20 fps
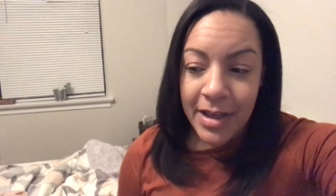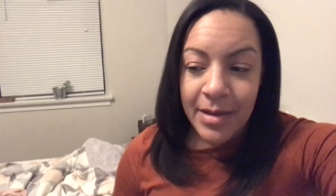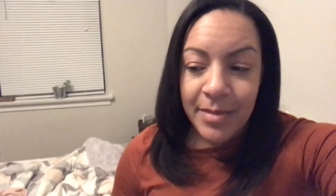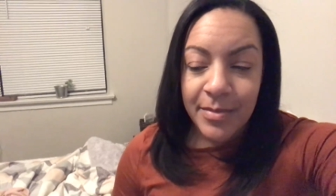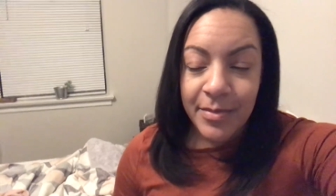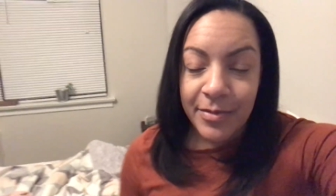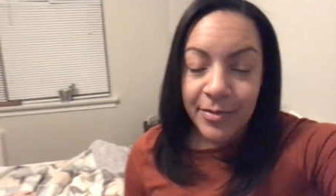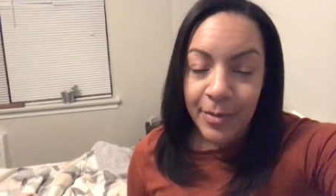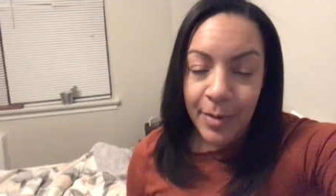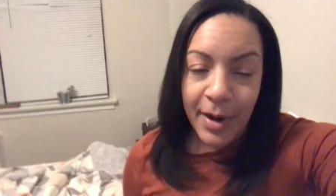
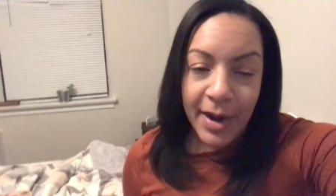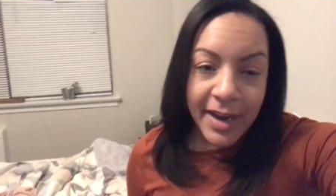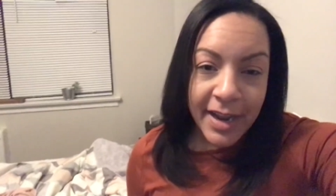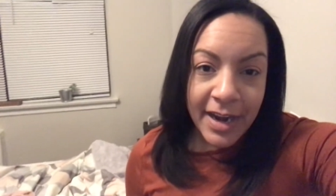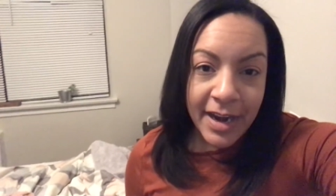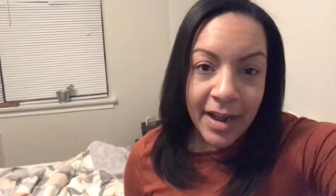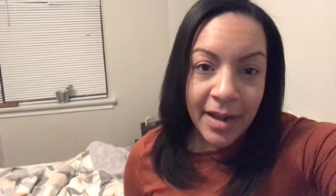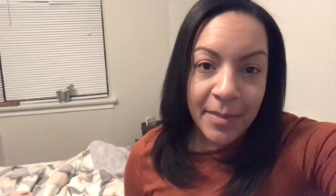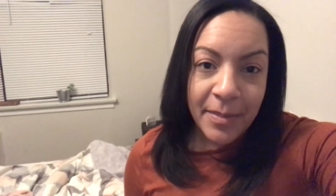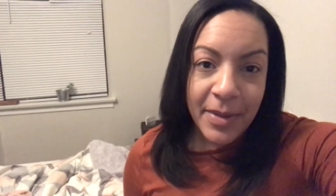before I get
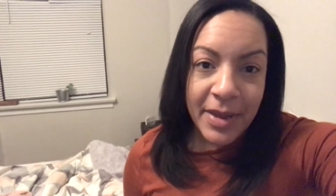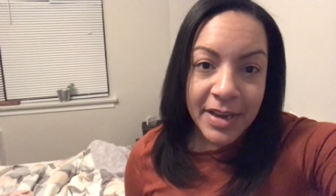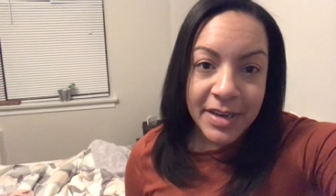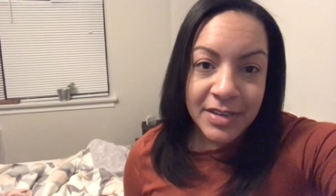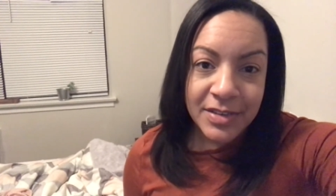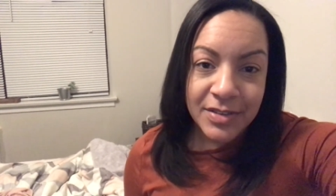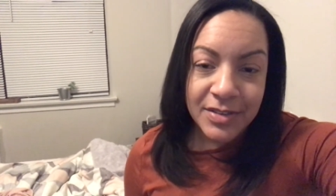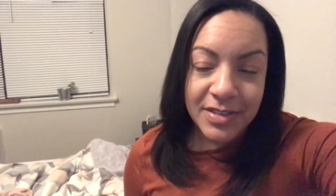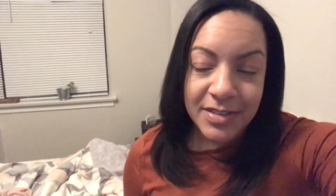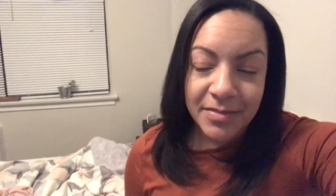up and
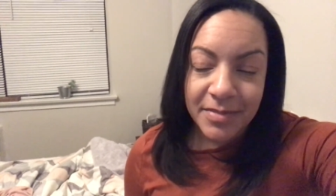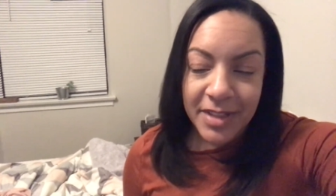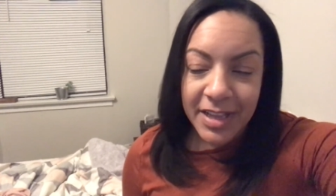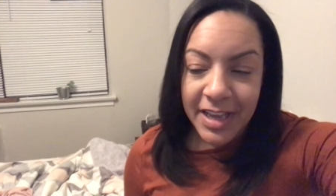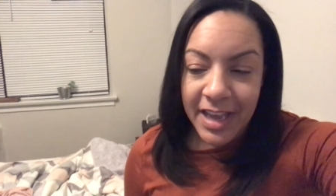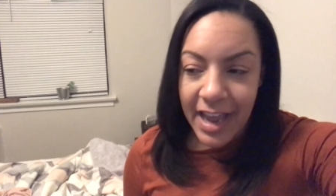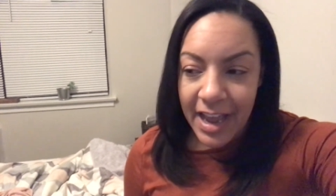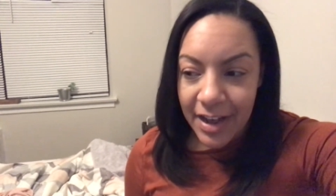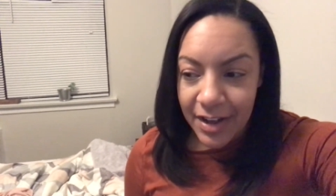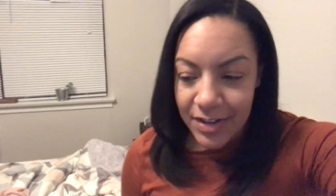do
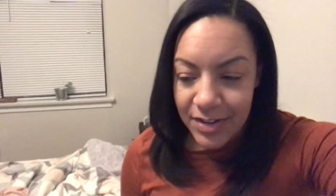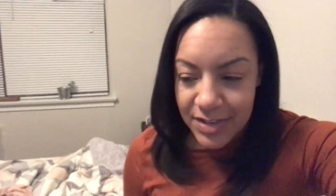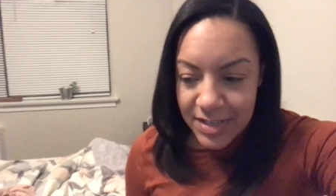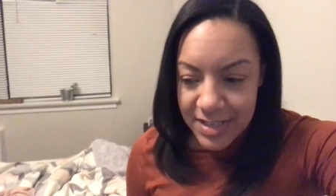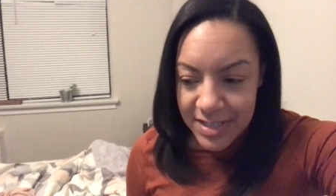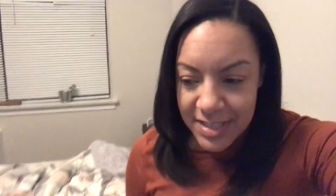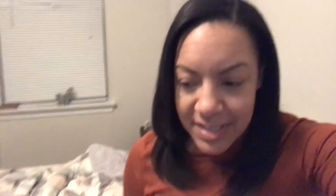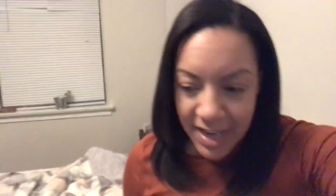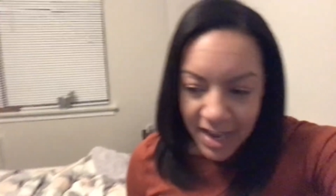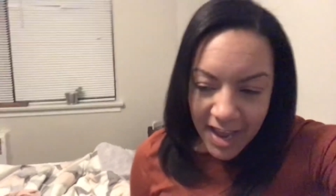something
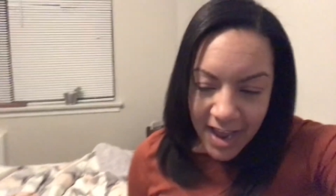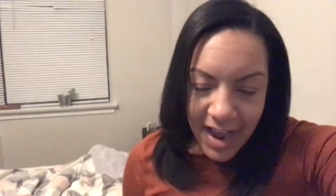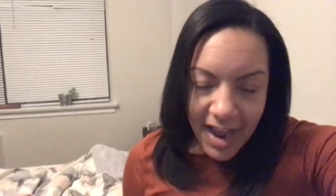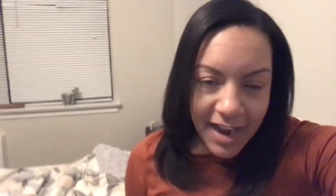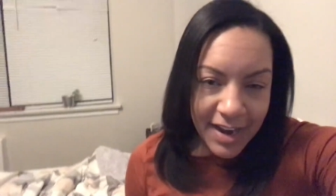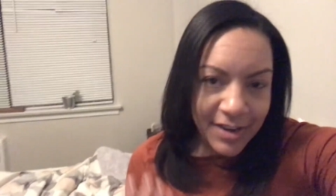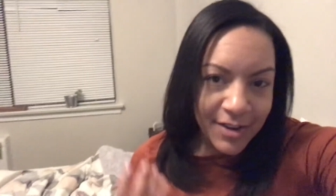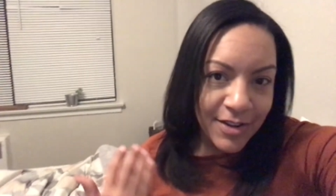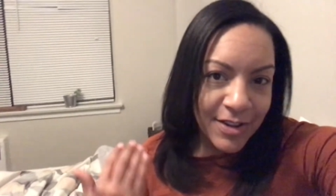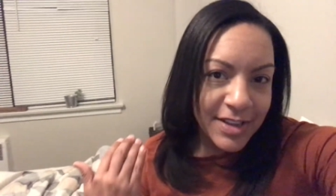else.
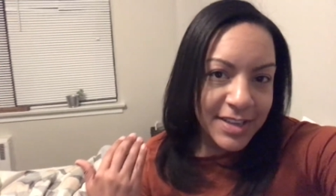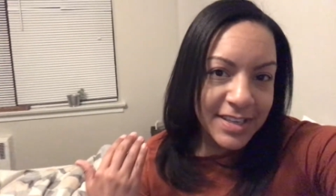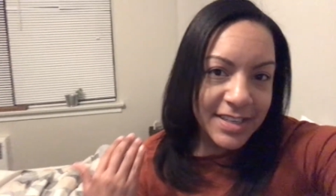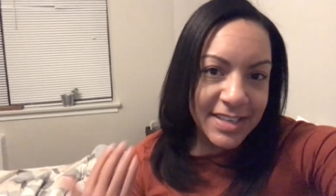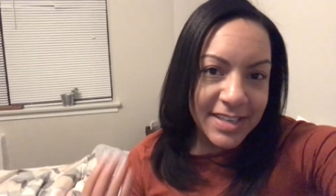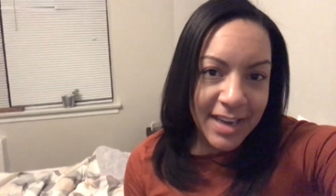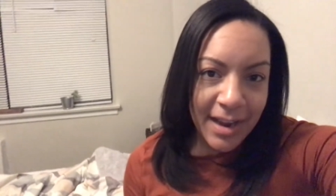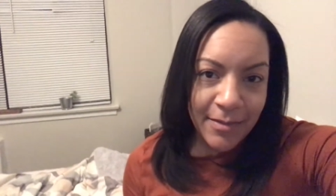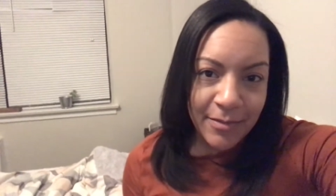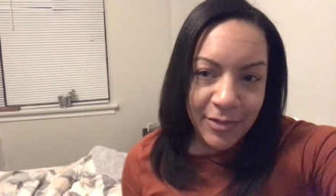I know this
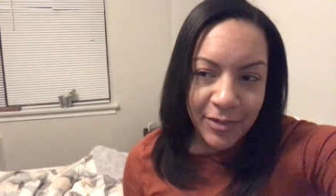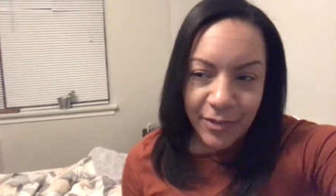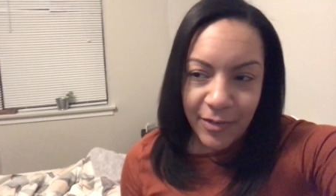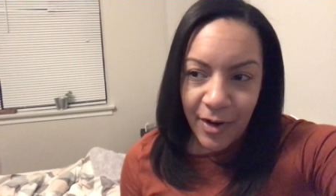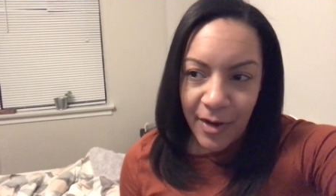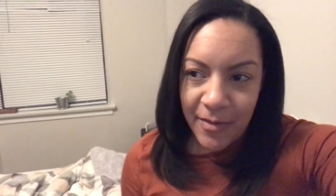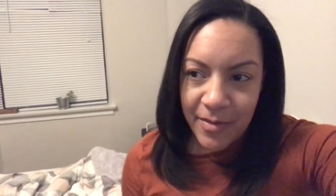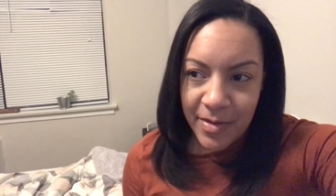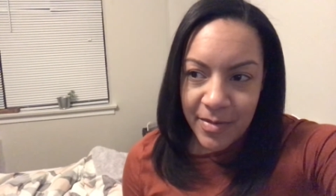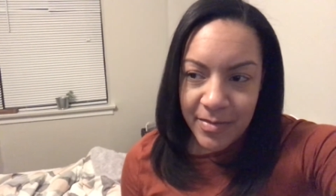stems
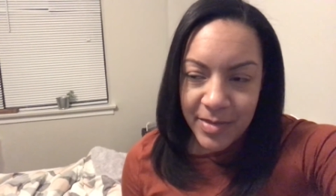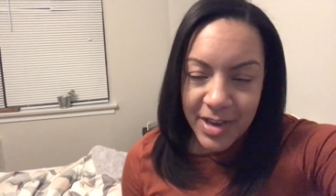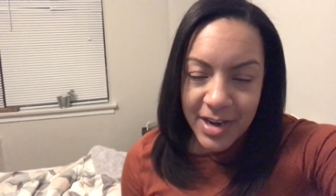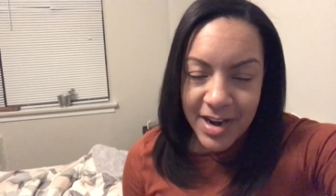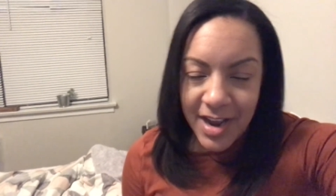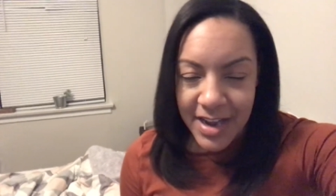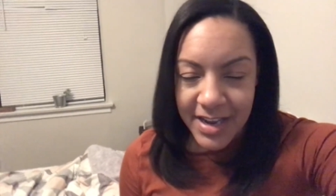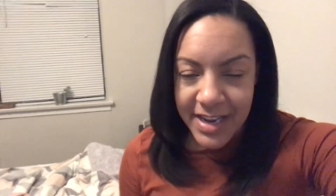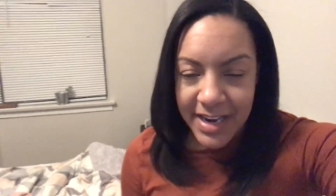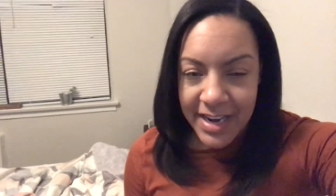from me
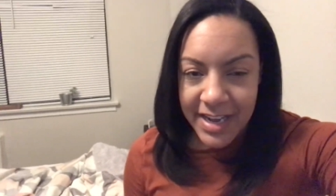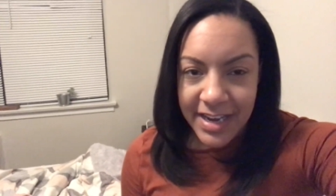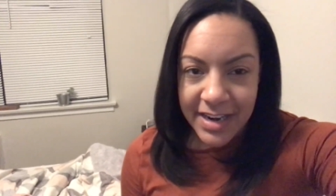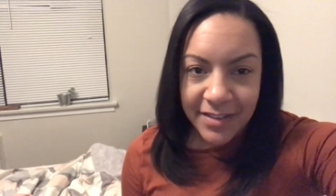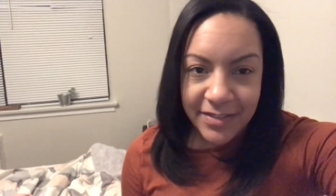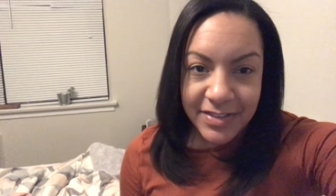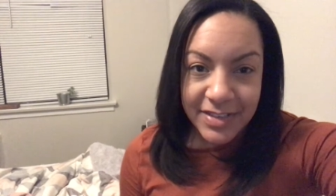not getting enough